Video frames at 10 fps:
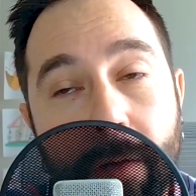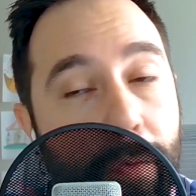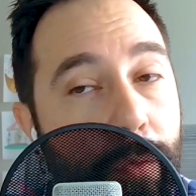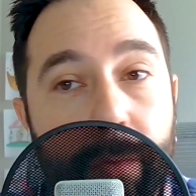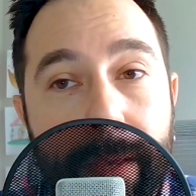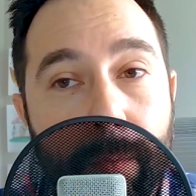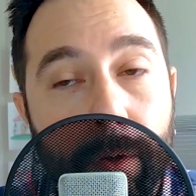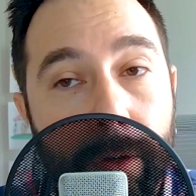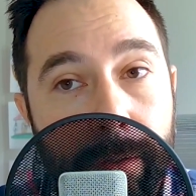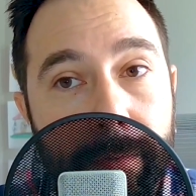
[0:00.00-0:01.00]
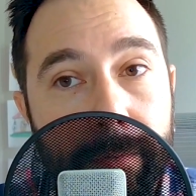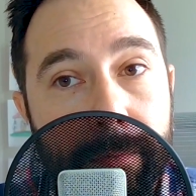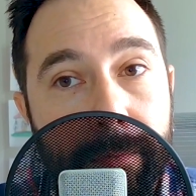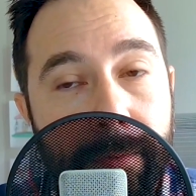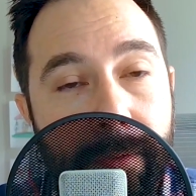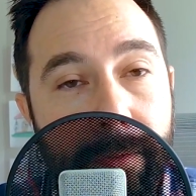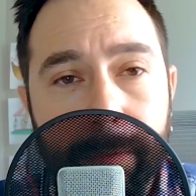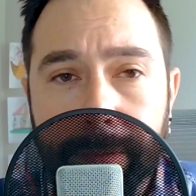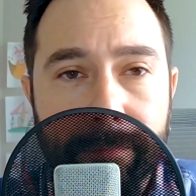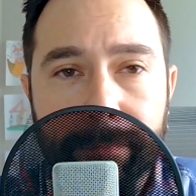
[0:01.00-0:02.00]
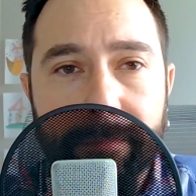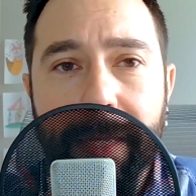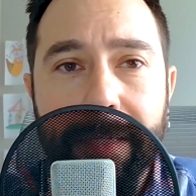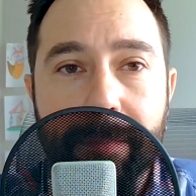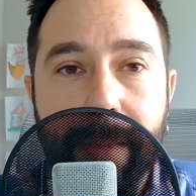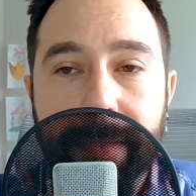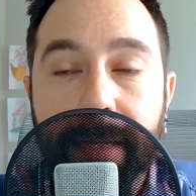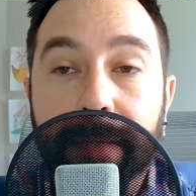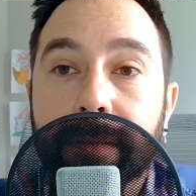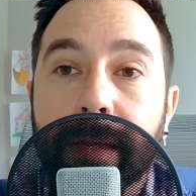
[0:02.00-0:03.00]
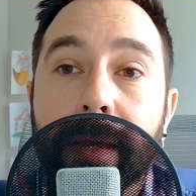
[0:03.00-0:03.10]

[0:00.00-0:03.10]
of who they were, which that didn't make sense.